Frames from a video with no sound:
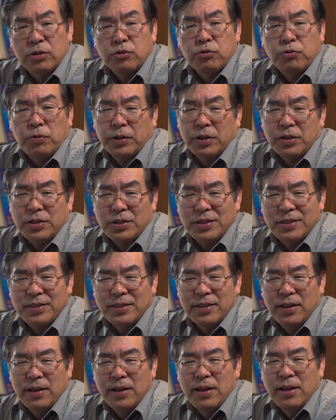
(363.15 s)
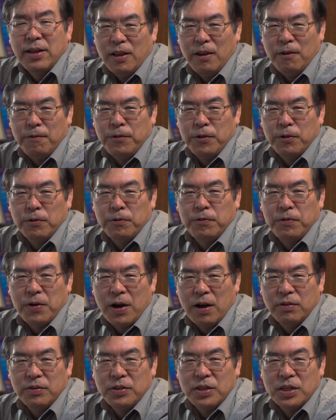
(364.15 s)
strategies. If you
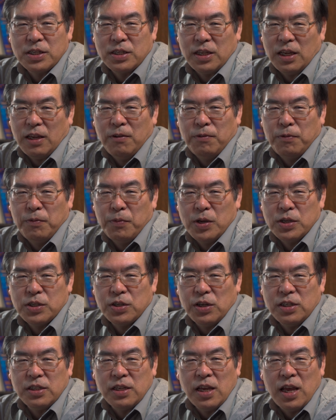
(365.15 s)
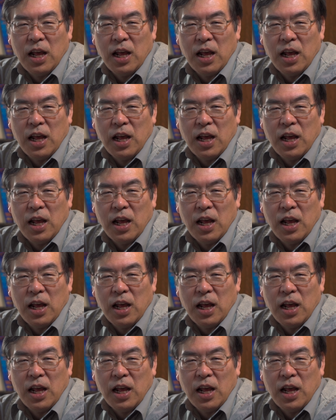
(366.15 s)
found this information is